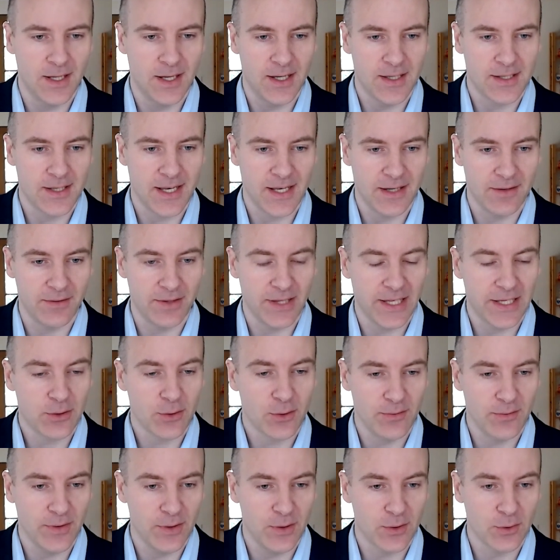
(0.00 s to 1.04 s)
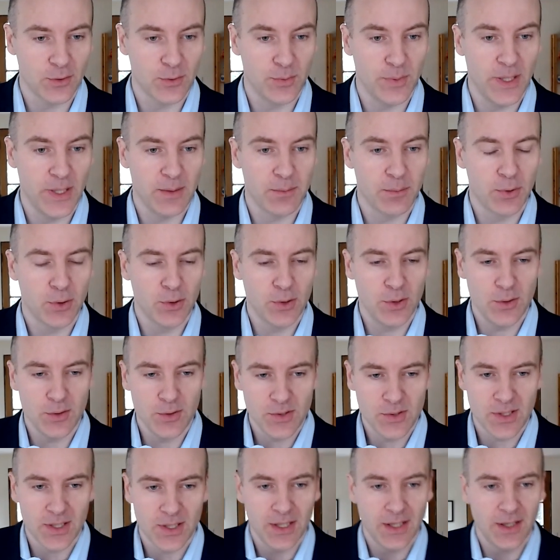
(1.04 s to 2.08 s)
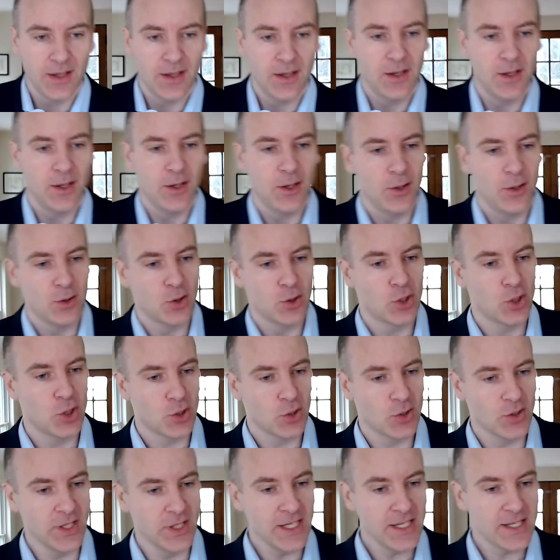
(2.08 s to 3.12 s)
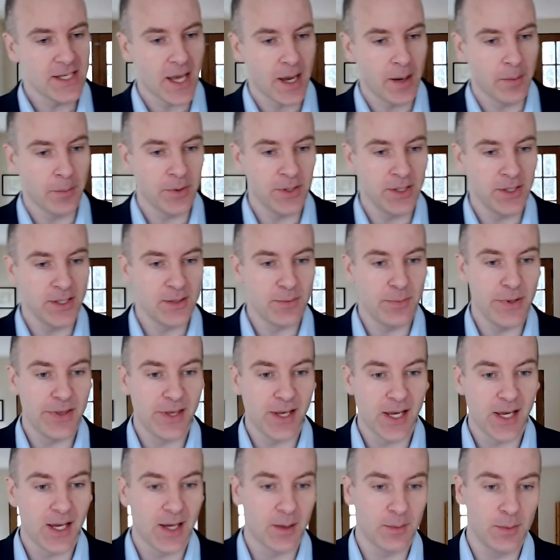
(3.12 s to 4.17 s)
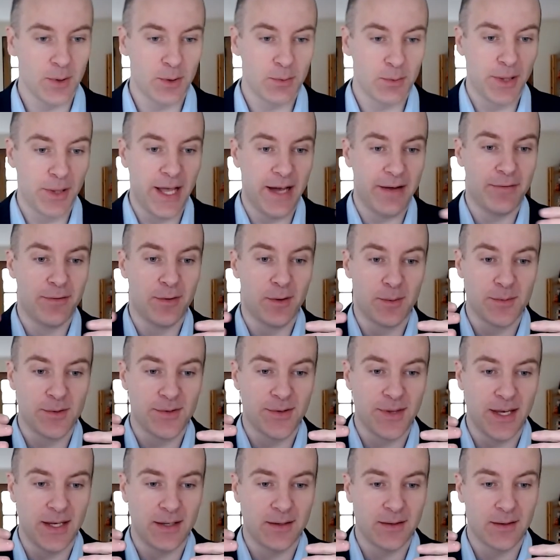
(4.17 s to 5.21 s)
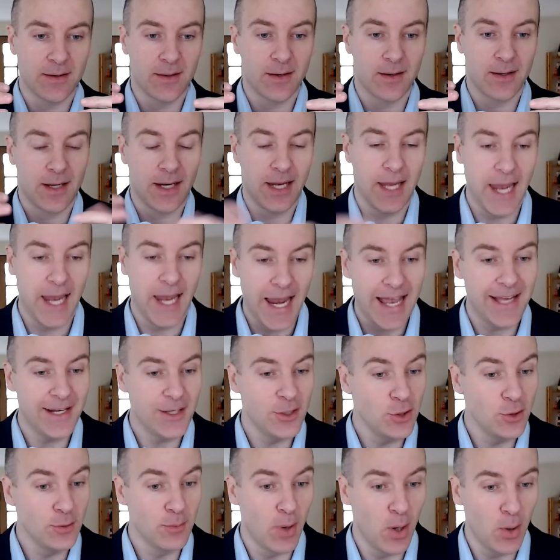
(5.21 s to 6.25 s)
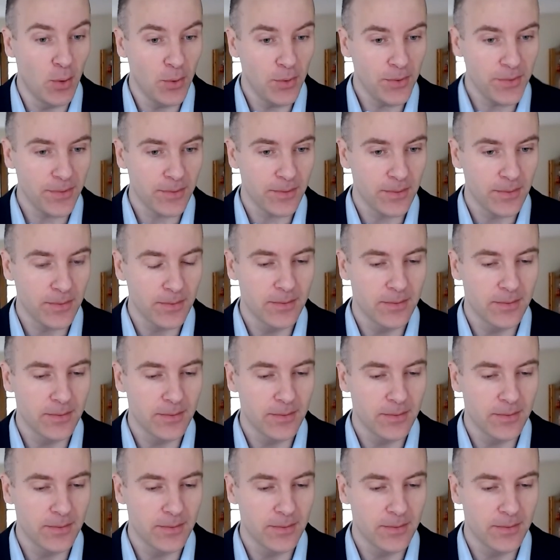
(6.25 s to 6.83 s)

set of electric vehicles being produced, should these companies be thinking about platforms that can do both?